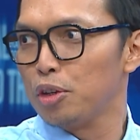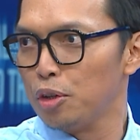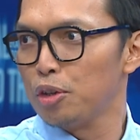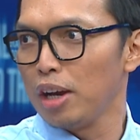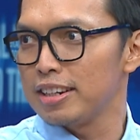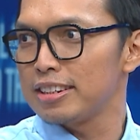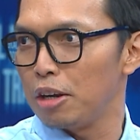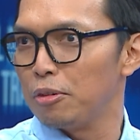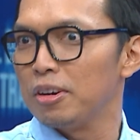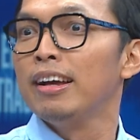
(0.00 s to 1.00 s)
I you
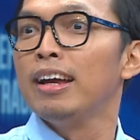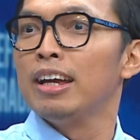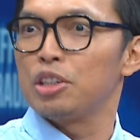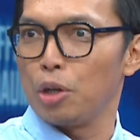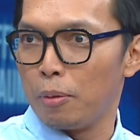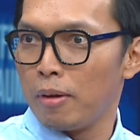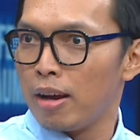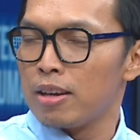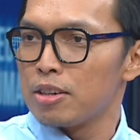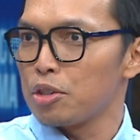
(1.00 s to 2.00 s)
understand? Yes, yeah. so, yes,
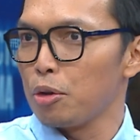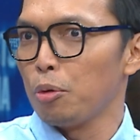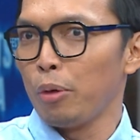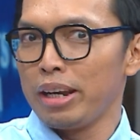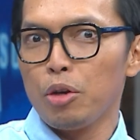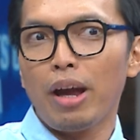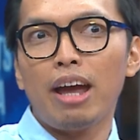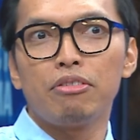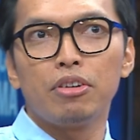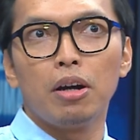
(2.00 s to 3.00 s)
yes. So when you
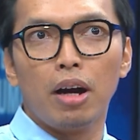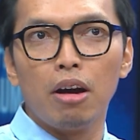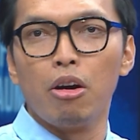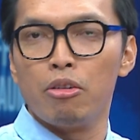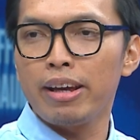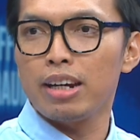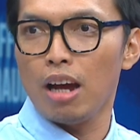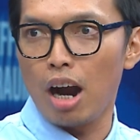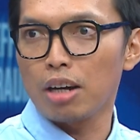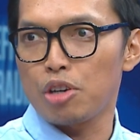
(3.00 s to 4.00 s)
have a, a very
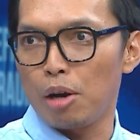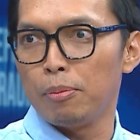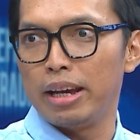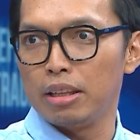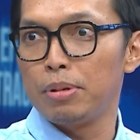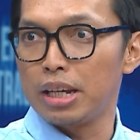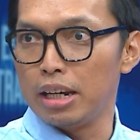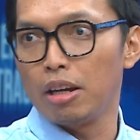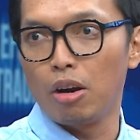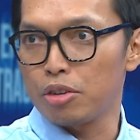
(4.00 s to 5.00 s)
hard trauma at the
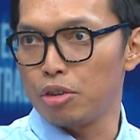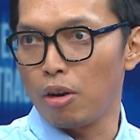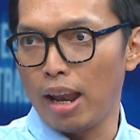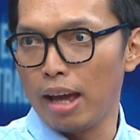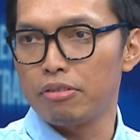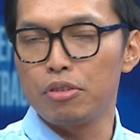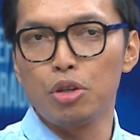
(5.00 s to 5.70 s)
beginning of your life, mm-hmm.